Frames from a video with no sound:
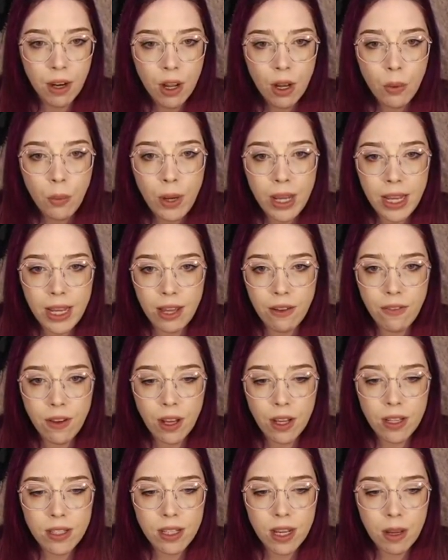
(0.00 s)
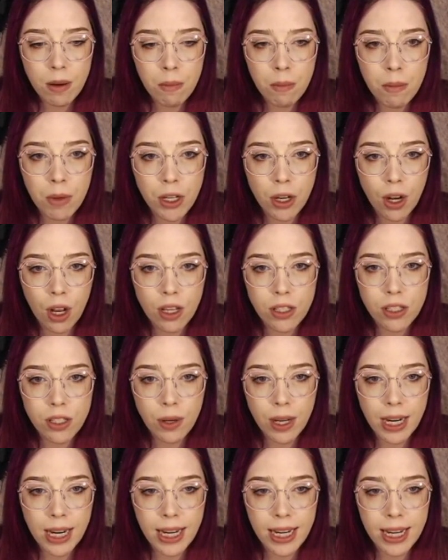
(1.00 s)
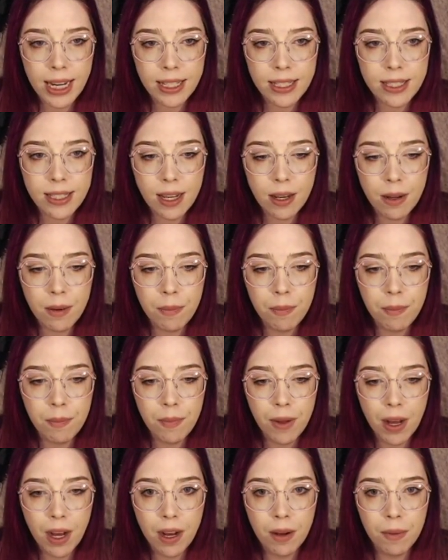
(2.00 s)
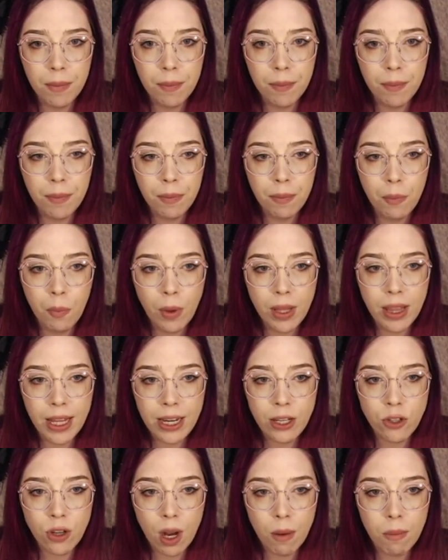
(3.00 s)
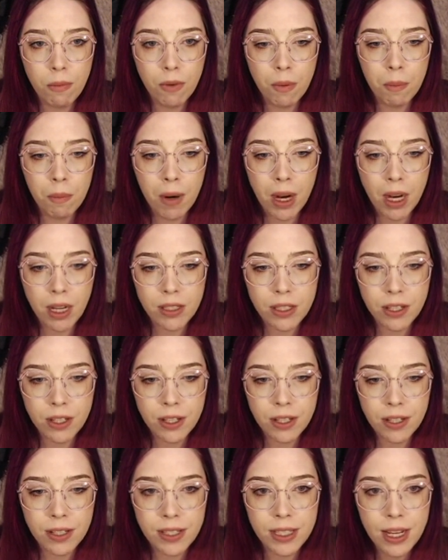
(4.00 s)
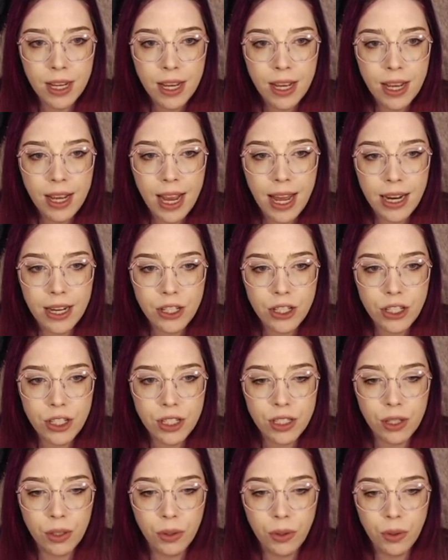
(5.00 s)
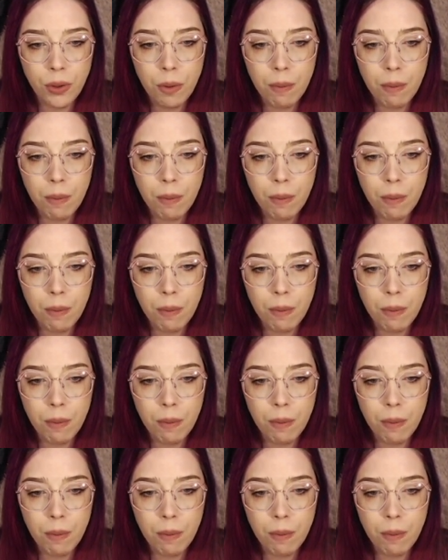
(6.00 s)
we give y'all some, but you're also going to get some when they drop from monsters. And it's just a loot